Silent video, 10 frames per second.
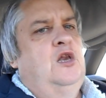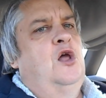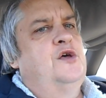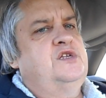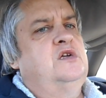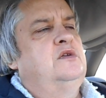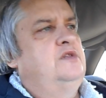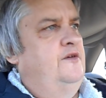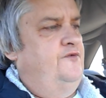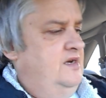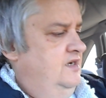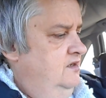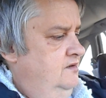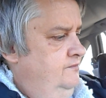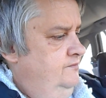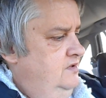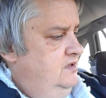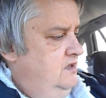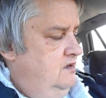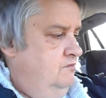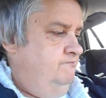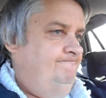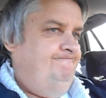Lost their funding, so.